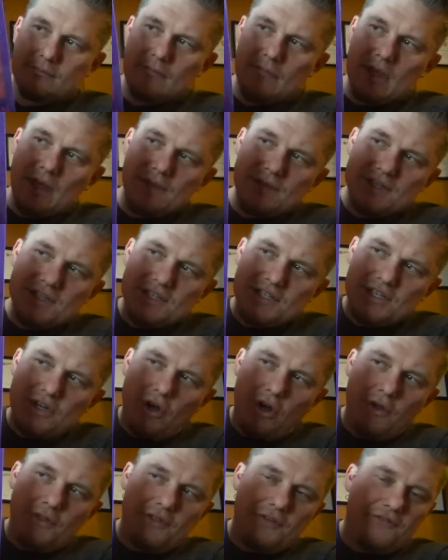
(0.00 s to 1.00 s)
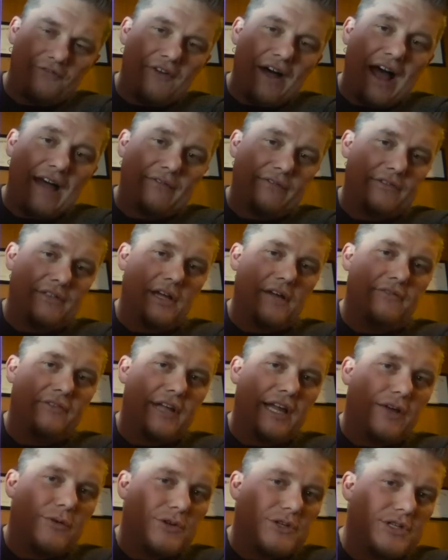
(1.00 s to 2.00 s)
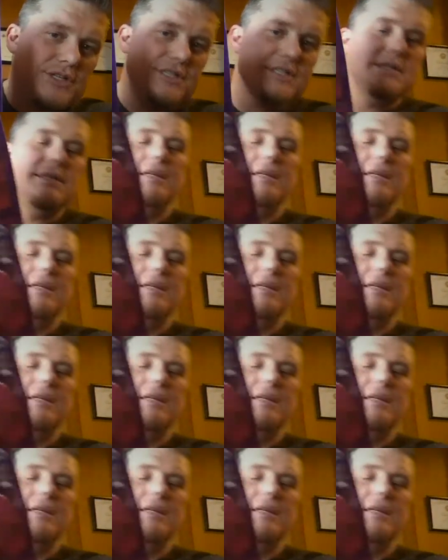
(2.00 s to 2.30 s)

This is called The 5 Love Languages.